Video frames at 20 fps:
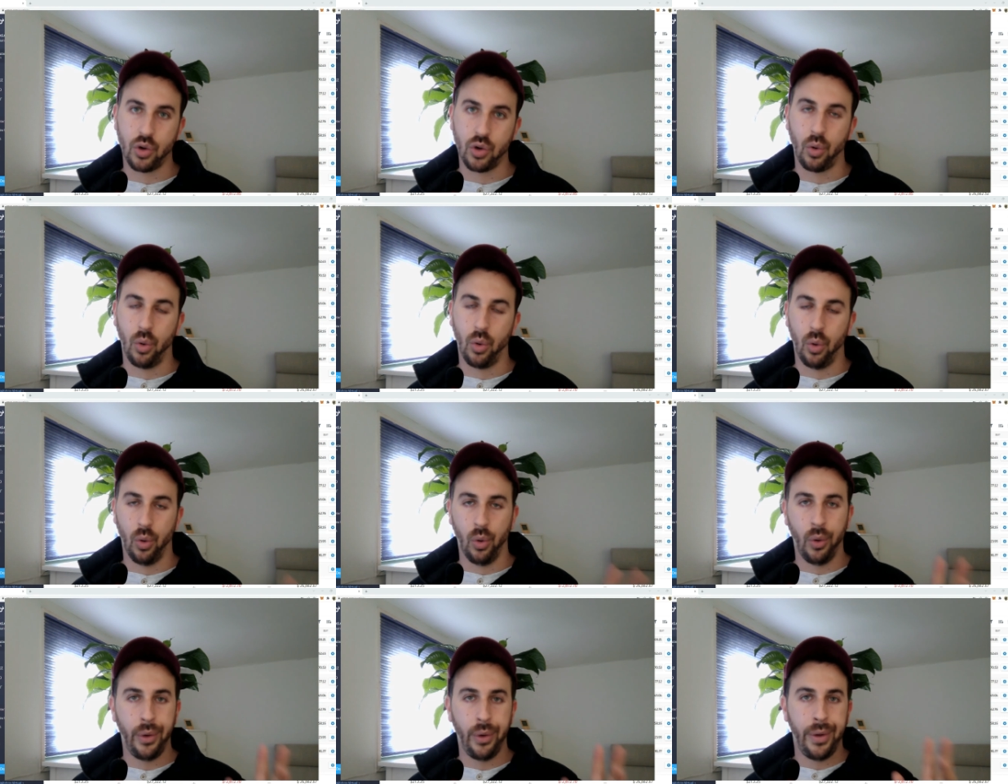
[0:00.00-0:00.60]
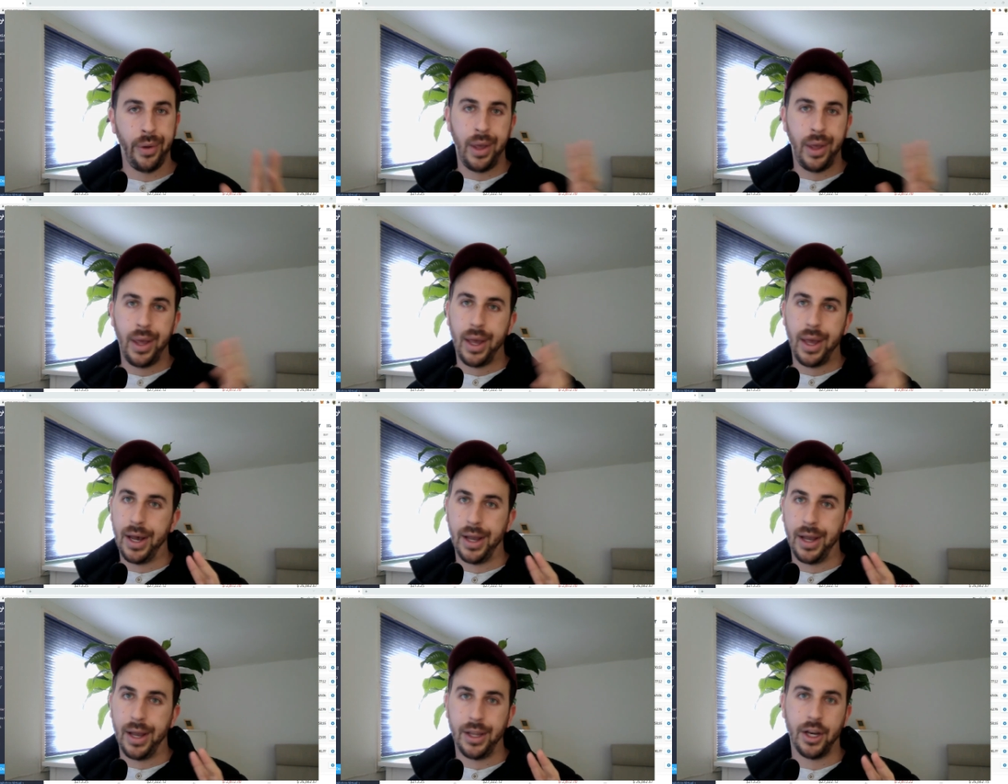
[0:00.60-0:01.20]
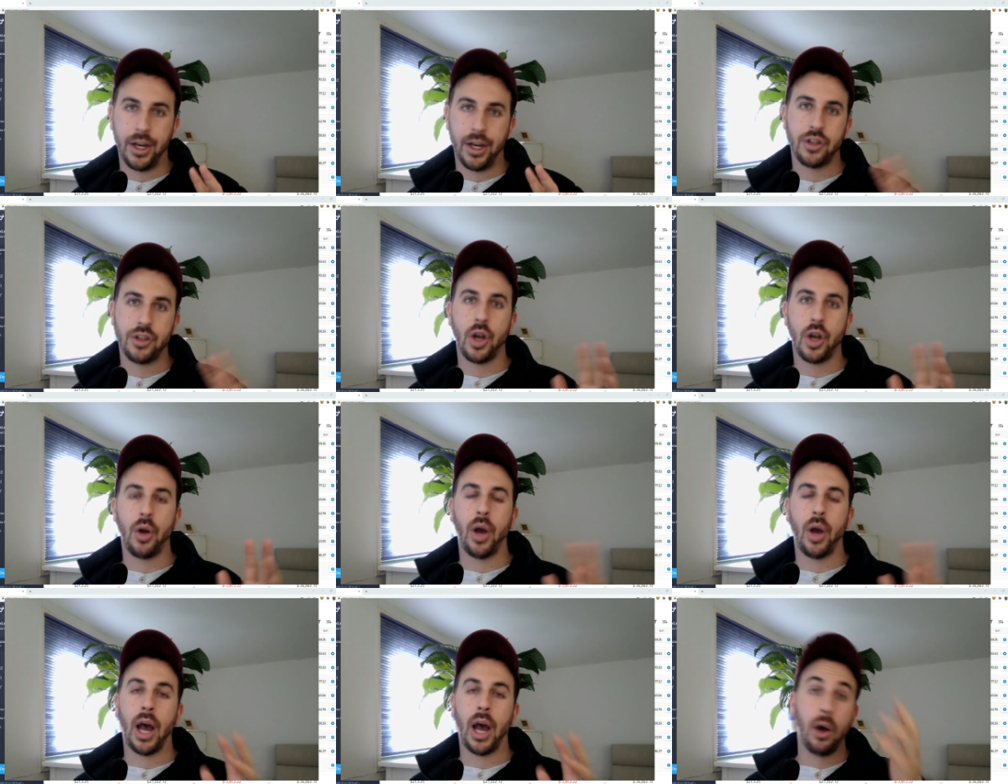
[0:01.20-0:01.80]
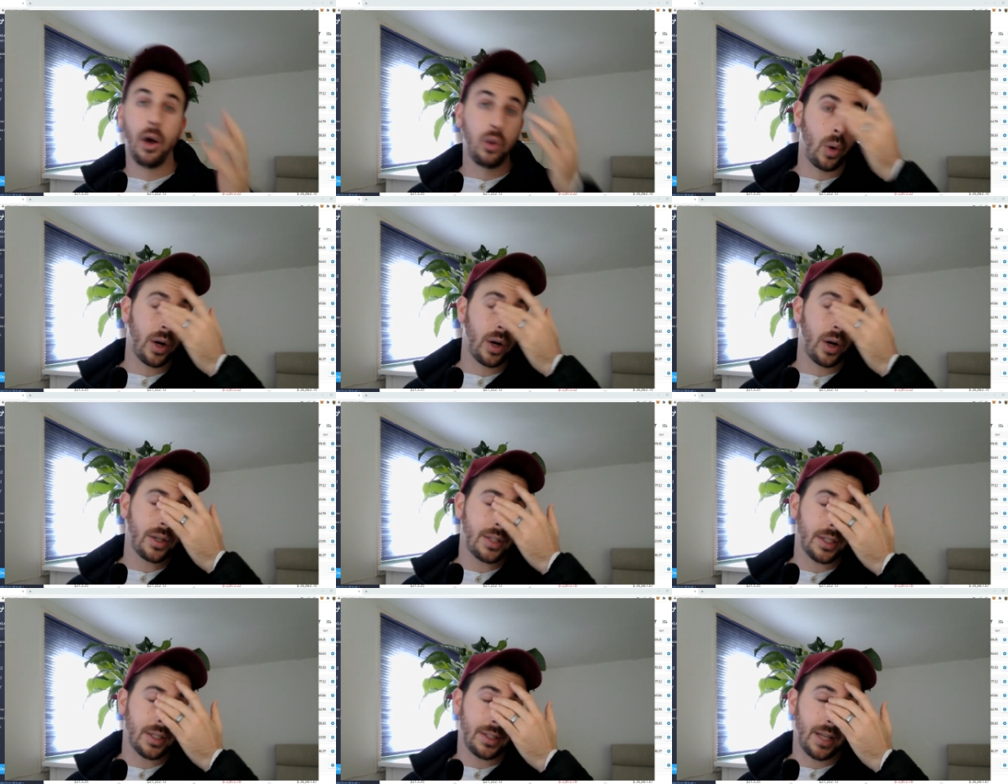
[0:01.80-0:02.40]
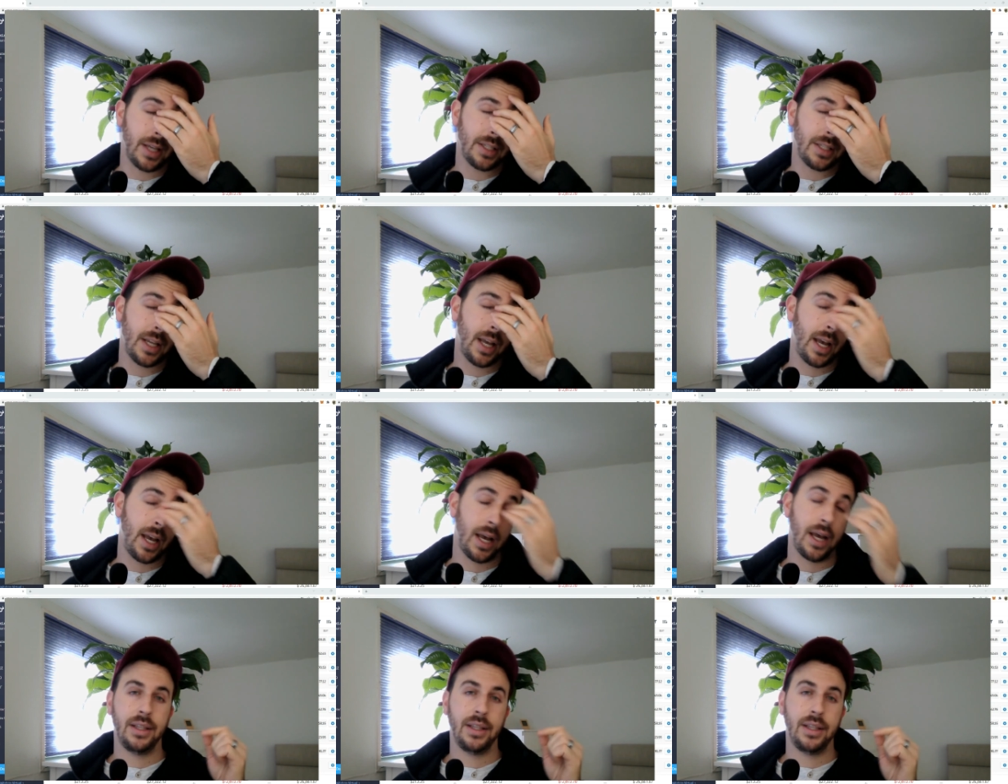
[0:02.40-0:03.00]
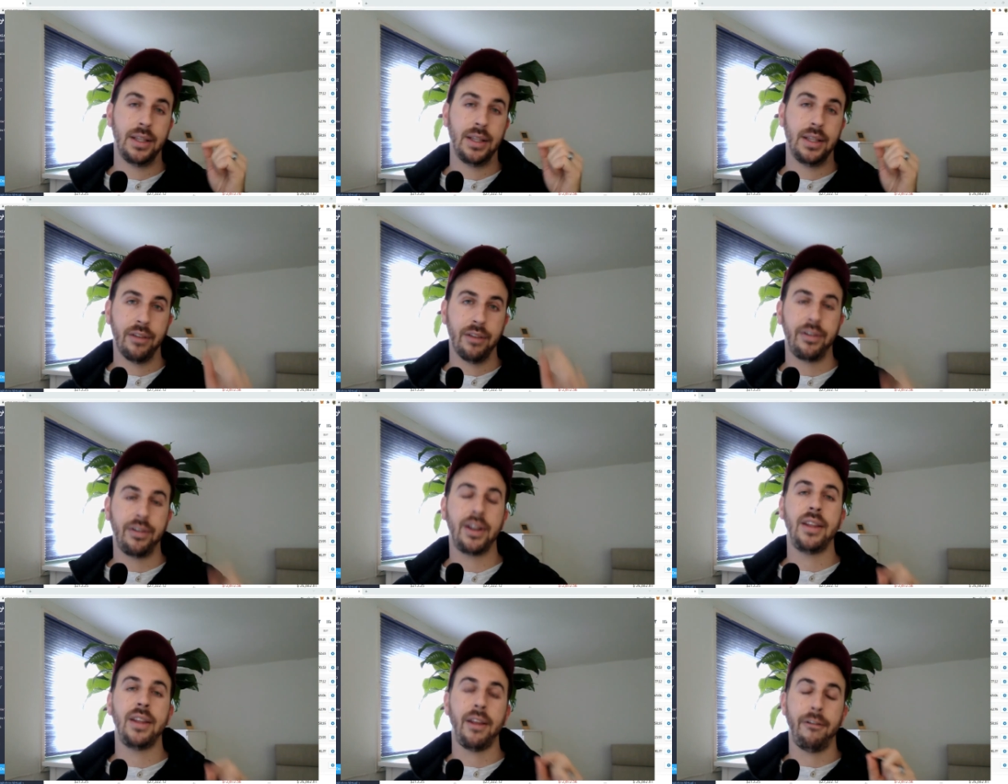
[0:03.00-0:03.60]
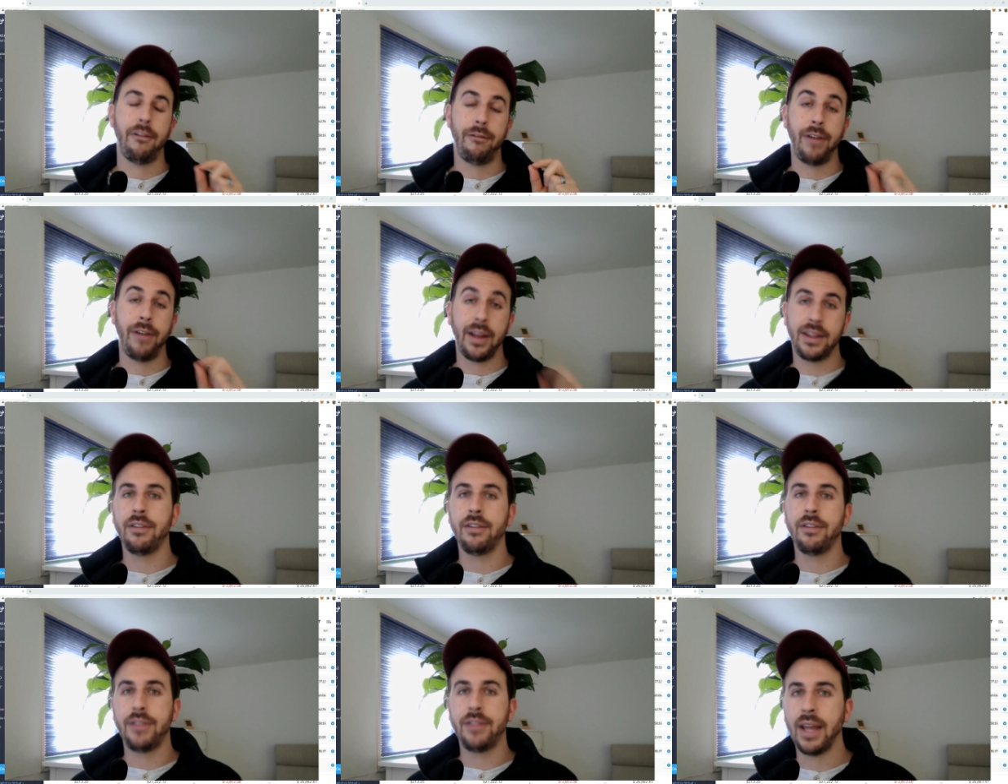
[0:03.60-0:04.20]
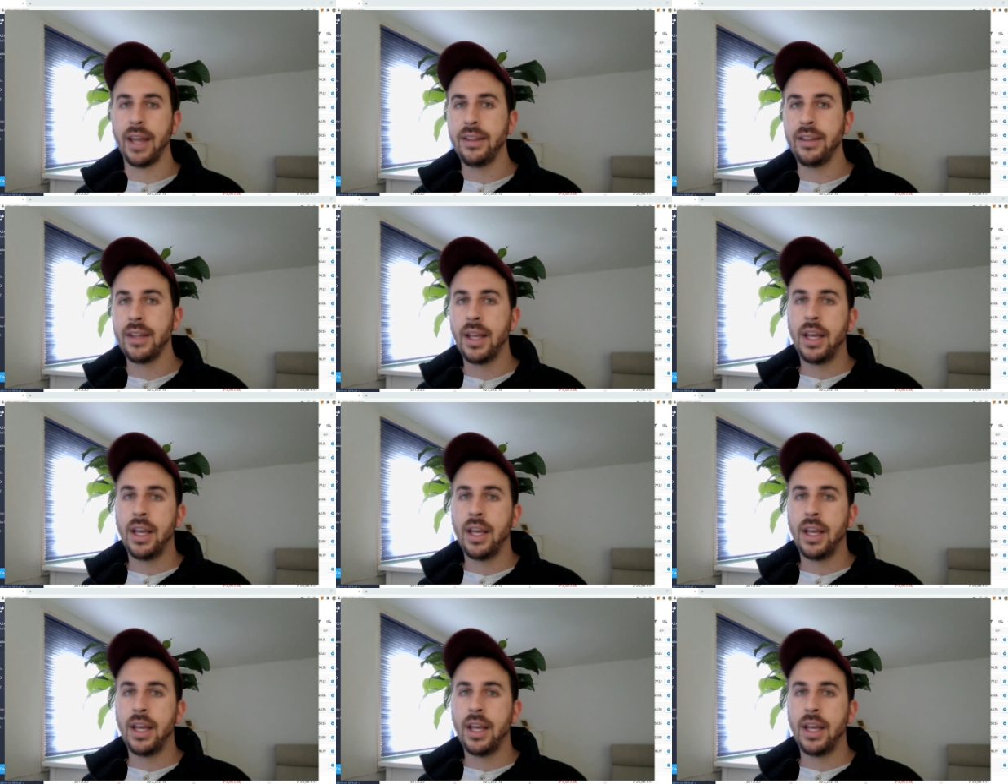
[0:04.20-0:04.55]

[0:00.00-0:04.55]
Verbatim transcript: or, uh, you know, so how it works is there's a, a dividend effective date.